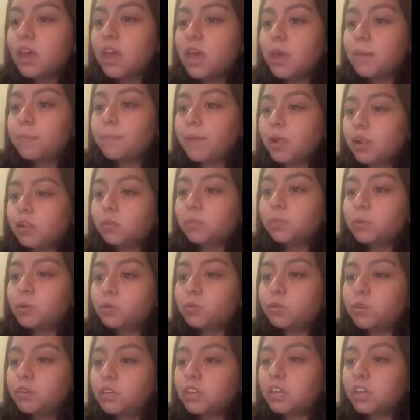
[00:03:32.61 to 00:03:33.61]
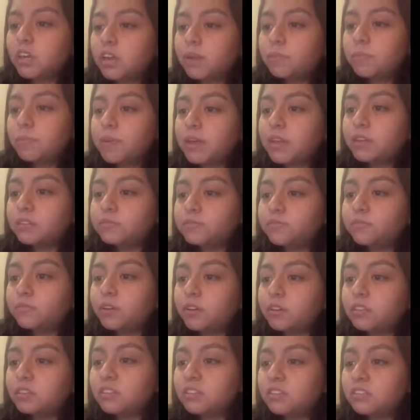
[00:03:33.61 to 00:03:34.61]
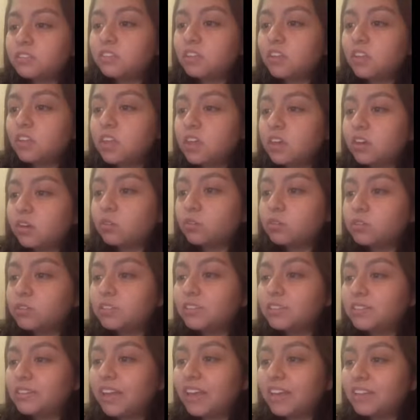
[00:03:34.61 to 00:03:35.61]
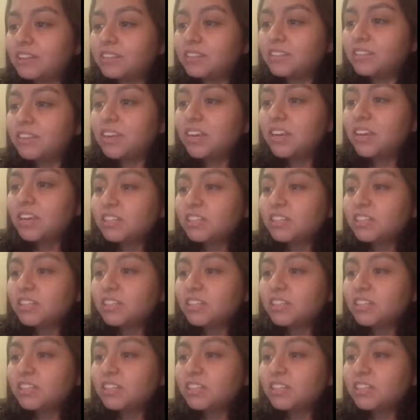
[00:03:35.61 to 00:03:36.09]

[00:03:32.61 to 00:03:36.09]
and valuable requirement for the student who intends